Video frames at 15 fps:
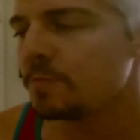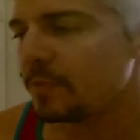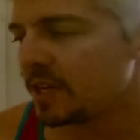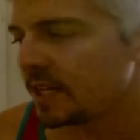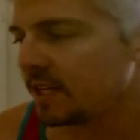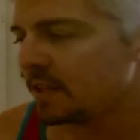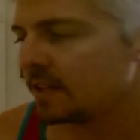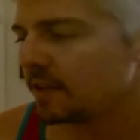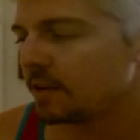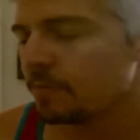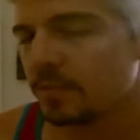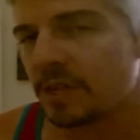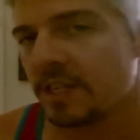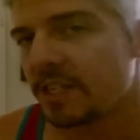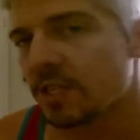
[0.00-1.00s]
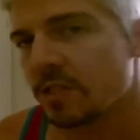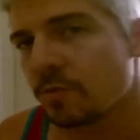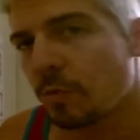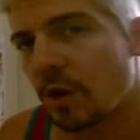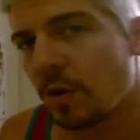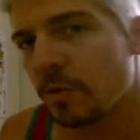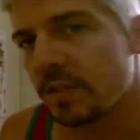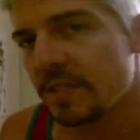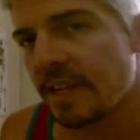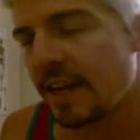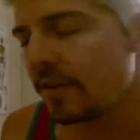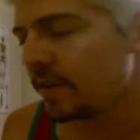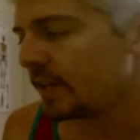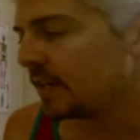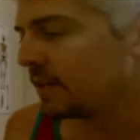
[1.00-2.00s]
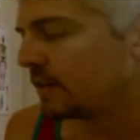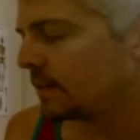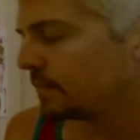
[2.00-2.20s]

meat, but it does well with dairy.